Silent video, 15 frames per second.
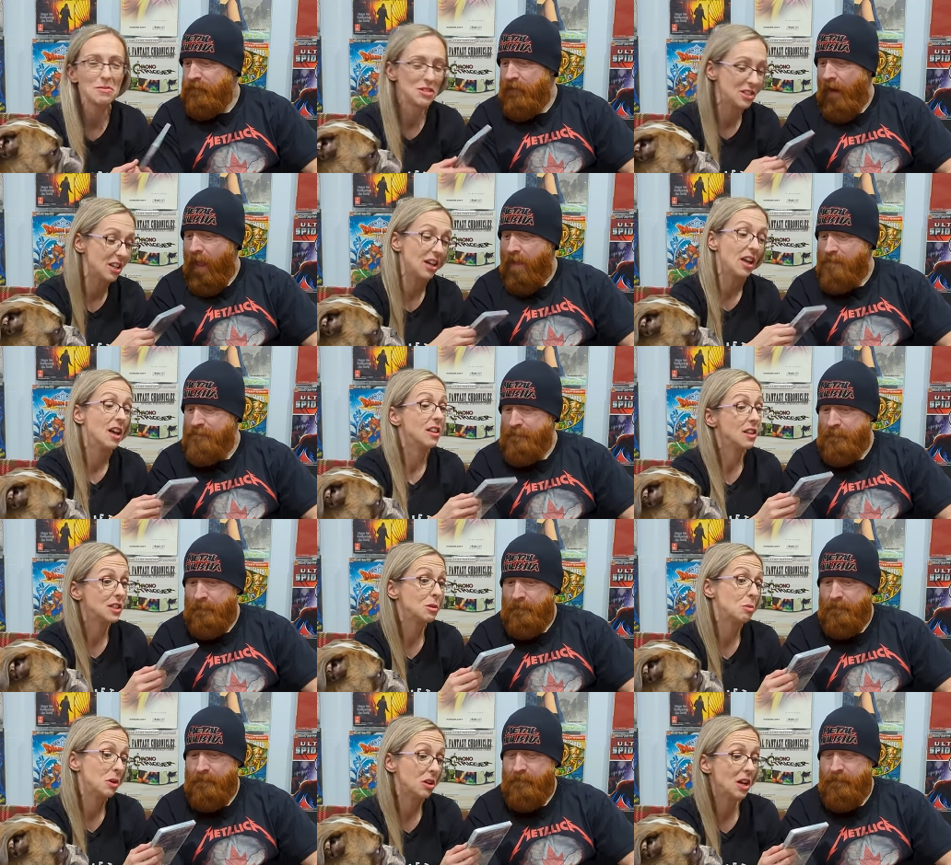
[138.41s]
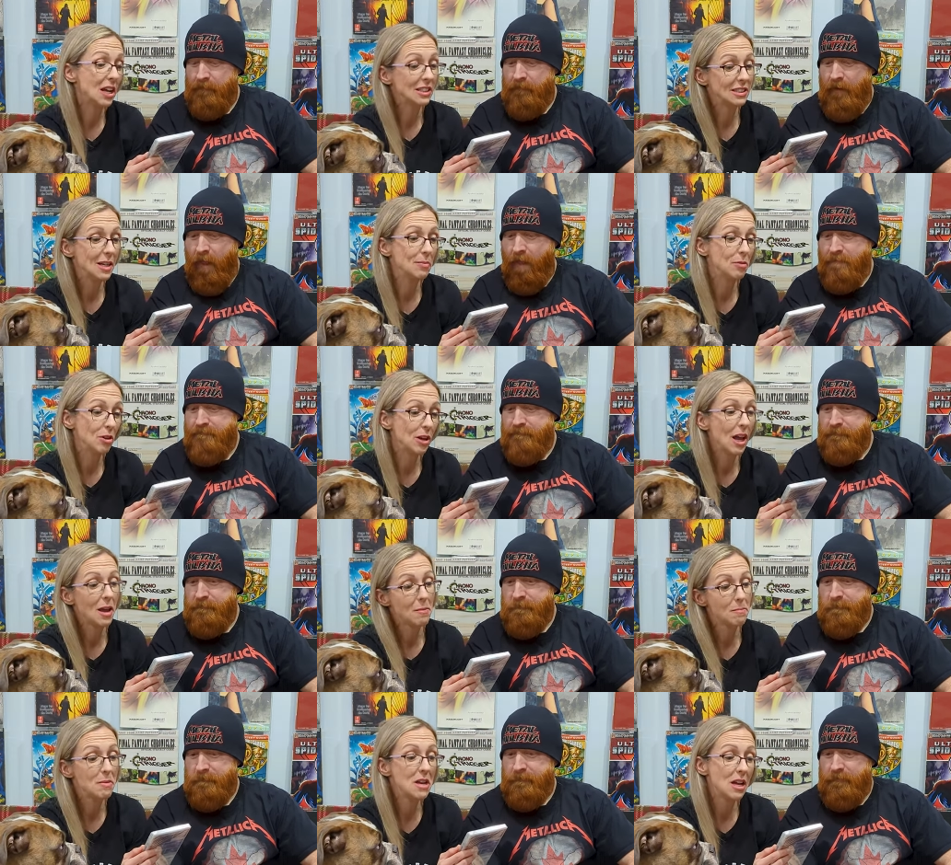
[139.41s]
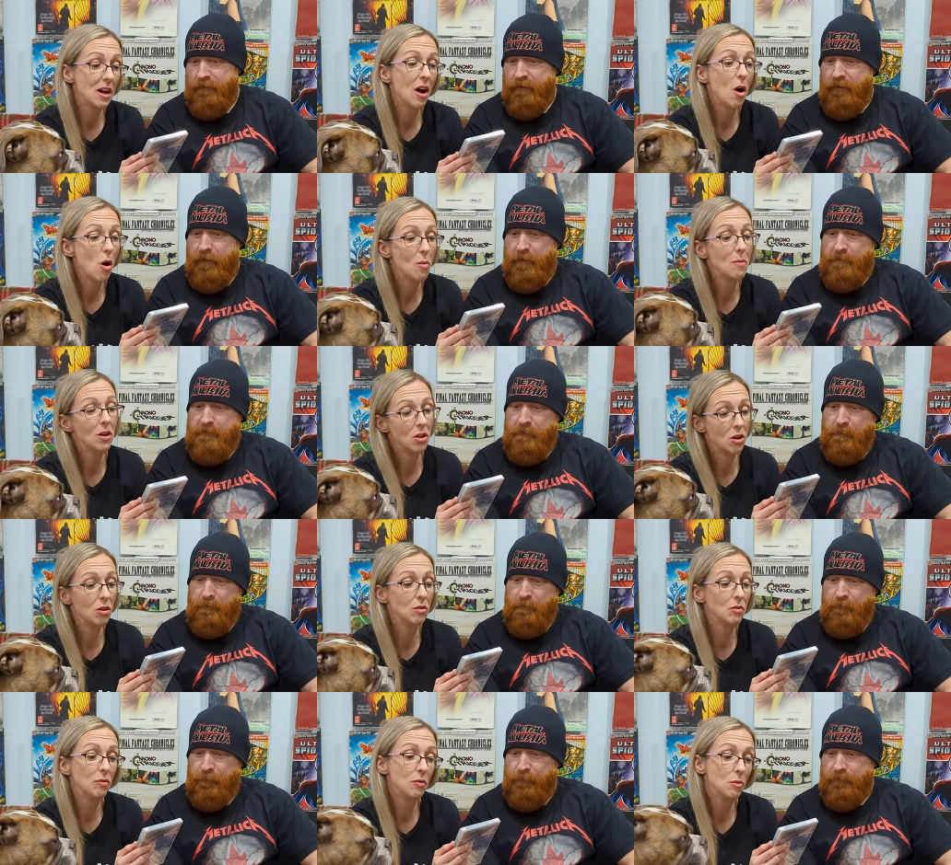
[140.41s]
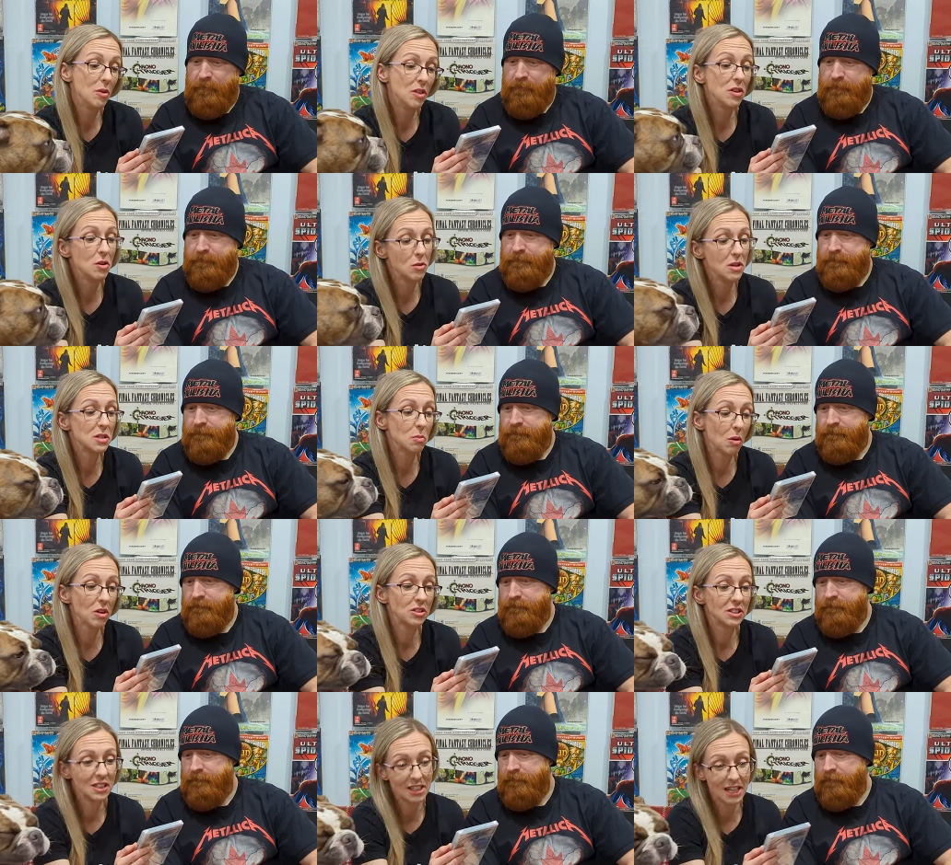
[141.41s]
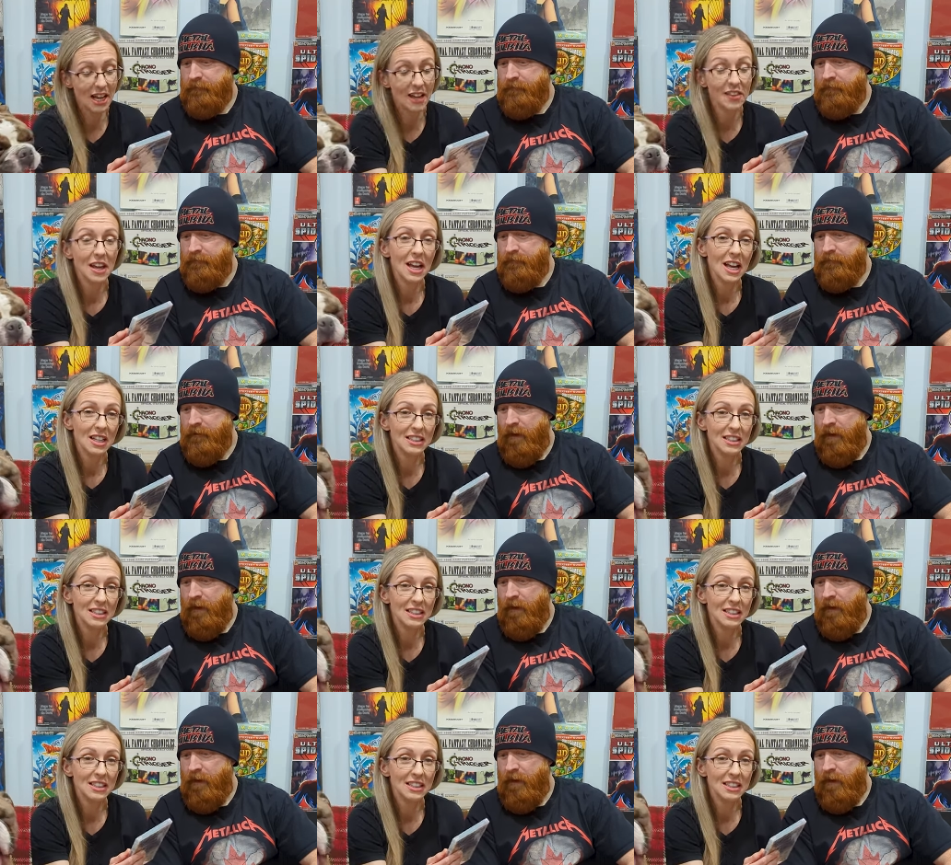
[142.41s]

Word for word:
Speaker 1: I'm just like, that's a weird ass name for a game. Being home alone with you is worse than death.